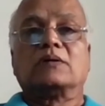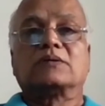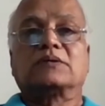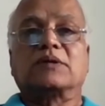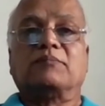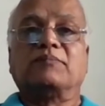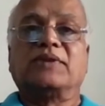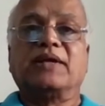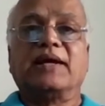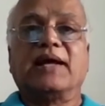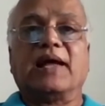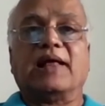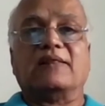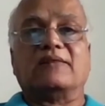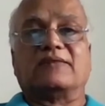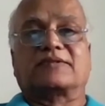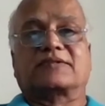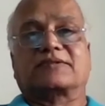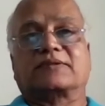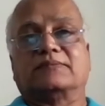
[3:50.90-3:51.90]
something
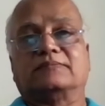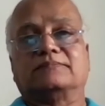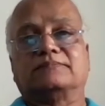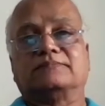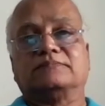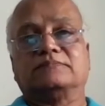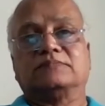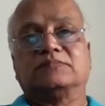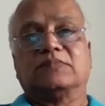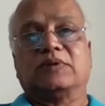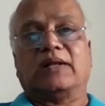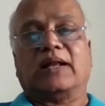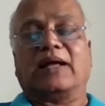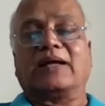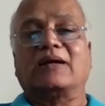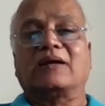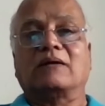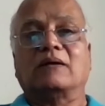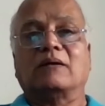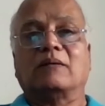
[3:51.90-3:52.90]
else,
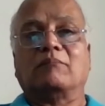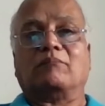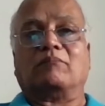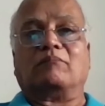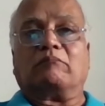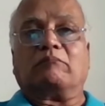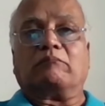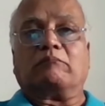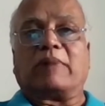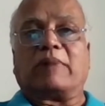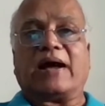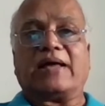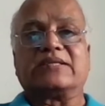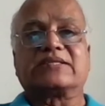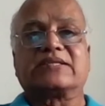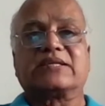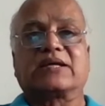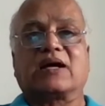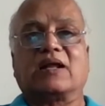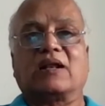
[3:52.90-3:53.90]
like a
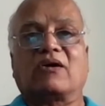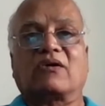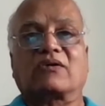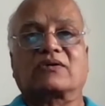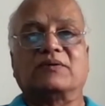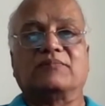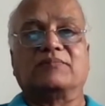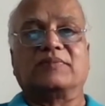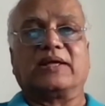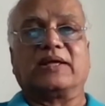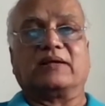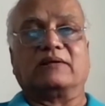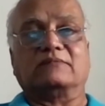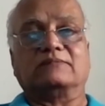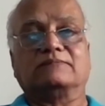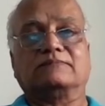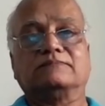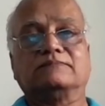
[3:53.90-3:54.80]
bicycle or something.